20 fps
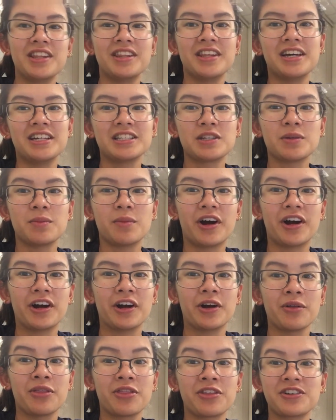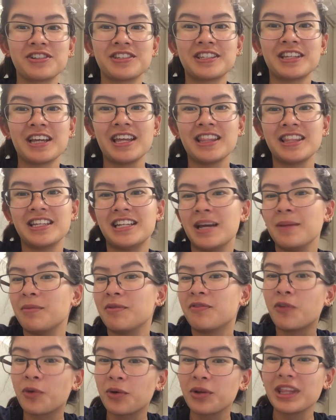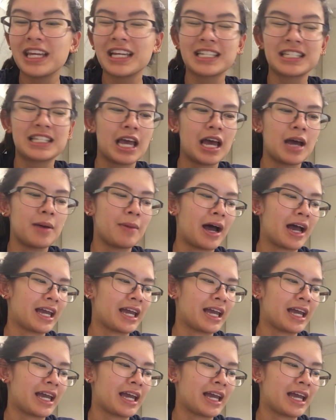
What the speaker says: And then tomorrow, Thursday, the day before the exam,